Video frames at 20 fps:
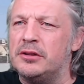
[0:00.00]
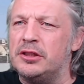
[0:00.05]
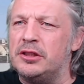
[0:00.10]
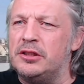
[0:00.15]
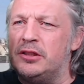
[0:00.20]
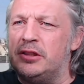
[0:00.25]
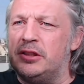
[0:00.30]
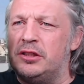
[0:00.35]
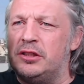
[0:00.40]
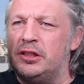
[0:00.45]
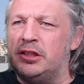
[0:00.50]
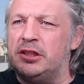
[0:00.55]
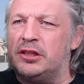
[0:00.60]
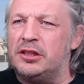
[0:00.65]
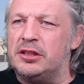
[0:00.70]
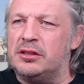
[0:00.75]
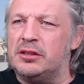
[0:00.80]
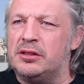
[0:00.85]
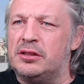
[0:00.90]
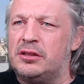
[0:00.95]
They
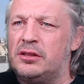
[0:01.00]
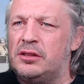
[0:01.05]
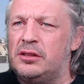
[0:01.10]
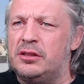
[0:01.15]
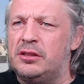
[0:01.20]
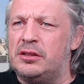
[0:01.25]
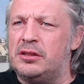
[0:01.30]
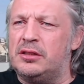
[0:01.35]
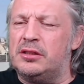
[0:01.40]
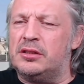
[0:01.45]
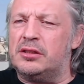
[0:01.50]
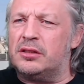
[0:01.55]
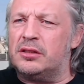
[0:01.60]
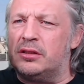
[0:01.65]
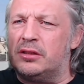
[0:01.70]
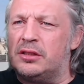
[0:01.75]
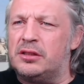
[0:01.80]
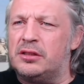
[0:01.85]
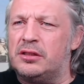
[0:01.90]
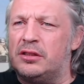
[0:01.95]
did. They were furious
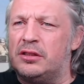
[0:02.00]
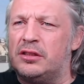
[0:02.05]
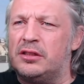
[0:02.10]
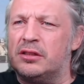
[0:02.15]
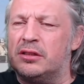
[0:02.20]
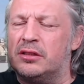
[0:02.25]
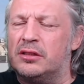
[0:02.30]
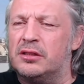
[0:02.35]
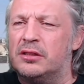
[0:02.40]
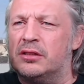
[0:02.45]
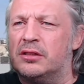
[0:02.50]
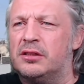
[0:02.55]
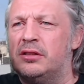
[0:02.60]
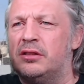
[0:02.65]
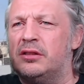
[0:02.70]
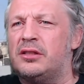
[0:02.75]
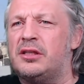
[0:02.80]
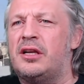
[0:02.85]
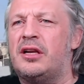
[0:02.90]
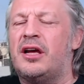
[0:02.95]
about the lack of
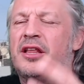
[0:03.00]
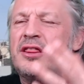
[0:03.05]
consent.